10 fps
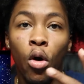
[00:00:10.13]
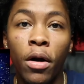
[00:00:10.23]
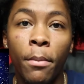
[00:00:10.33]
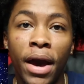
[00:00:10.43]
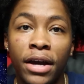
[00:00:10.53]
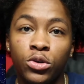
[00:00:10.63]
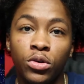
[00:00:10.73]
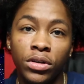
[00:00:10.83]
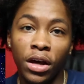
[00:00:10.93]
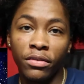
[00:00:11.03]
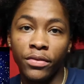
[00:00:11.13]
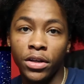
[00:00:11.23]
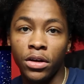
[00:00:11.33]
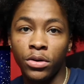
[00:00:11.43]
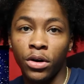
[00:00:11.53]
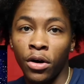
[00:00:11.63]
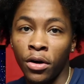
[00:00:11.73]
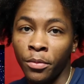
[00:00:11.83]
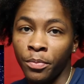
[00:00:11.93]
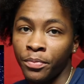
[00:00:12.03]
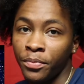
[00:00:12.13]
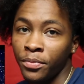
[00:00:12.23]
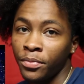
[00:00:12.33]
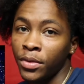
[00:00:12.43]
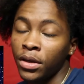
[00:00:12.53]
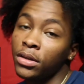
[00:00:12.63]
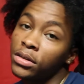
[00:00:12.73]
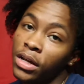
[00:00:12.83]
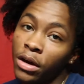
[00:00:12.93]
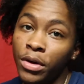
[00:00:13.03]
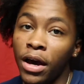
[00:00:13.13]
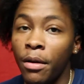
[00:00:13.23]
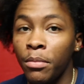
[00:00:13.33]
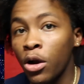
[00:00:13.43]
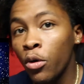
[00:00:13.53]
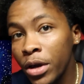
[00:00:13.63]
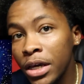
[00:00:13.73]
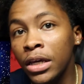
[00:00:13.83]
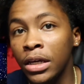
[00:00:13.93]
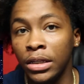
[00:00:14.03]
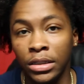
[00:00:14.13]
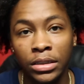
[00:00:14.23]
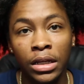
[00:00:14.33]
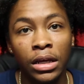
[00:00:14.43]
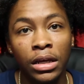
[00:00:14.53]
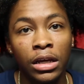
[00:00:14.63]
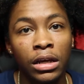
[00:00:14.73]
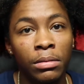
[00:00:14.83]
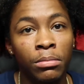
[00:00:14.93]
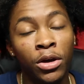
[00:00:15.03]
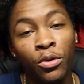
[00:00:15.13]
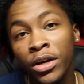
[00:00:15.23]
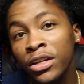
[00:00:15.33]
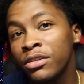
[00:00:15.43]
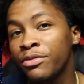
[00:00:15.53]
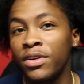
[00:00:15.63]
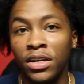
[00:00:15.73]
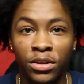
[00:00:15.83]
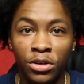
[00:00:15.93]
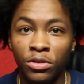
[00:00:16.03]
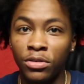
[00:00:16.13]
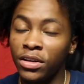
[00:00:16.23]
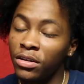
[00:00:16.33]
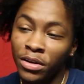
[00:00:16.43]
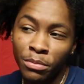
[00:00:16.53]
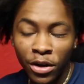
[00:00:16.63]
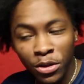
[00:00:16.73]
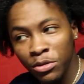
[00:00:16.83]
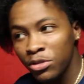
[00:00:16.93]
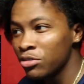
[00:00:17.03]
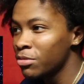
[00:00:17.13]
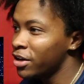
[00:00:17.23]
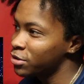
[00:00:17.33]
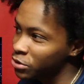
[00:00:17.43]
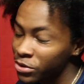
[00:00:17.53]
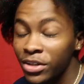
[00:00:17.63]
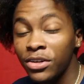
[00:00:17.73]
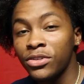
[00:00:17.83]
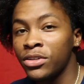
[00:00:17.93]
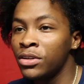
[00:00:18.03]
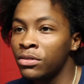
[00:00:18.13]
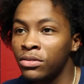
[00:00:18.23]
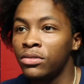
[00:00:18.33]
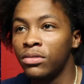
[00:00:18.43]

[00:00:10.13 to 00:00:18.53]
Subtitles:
Welcome back to another video, y'all. Today we got McQueen. McQueen is a funny dude. He only been on YouTube like 2 years and he's